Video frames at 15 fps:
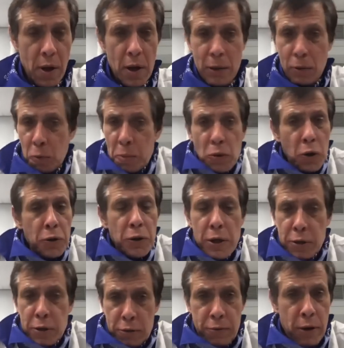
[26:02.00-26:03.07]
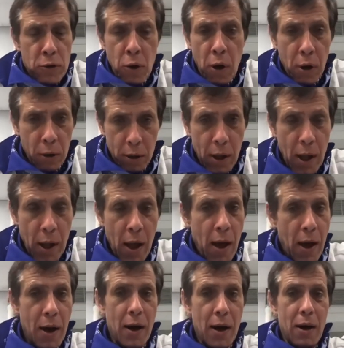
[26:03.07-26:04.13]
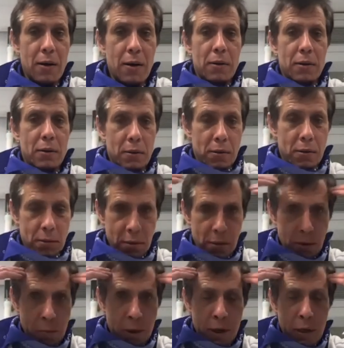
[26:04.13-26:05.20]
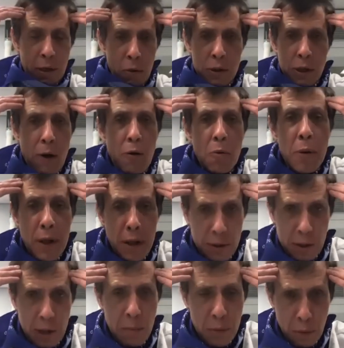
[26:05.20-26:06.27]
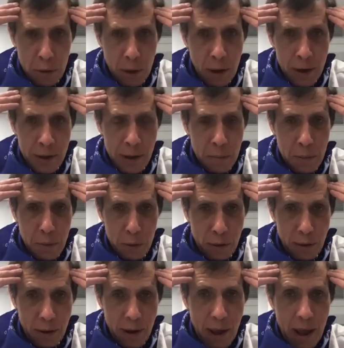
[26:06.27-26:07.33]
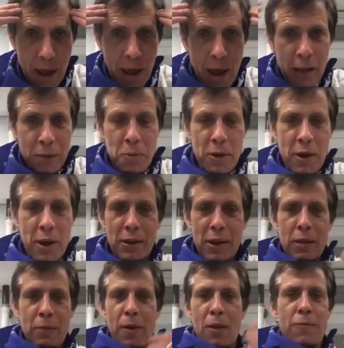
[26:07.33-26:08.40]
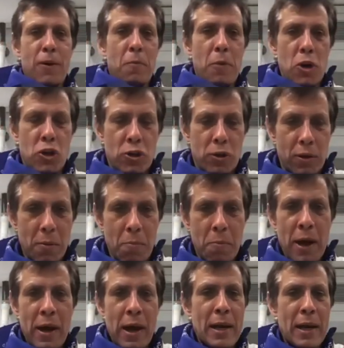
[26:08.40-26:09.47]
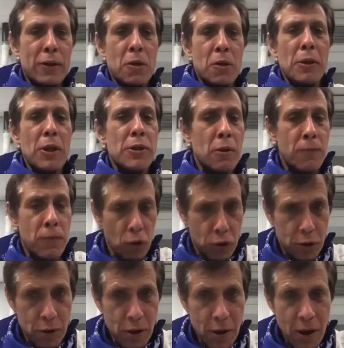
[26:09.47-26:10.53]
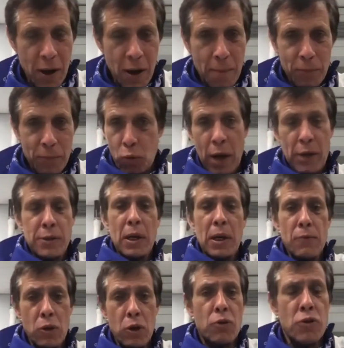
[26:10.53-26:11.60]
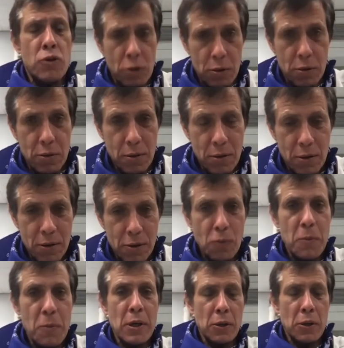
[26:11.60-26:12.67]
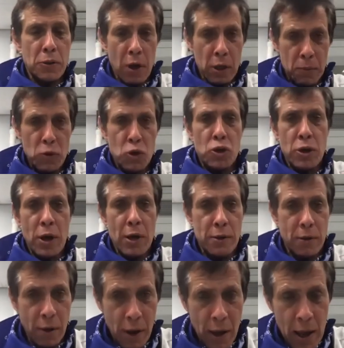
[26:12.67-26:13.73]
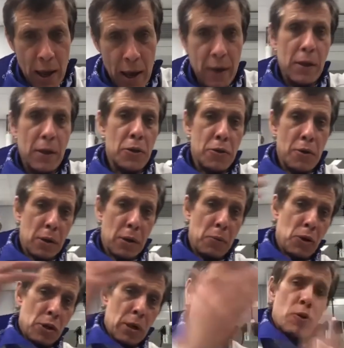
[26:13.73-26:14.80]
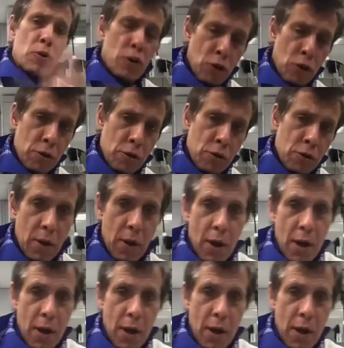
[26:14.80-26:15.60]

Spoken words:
It will be not necessary at all. We can use our brain as computer, and we can convey information by electromagnetic fields to other living creatures. So we can interact with each other and interact with other living creatures.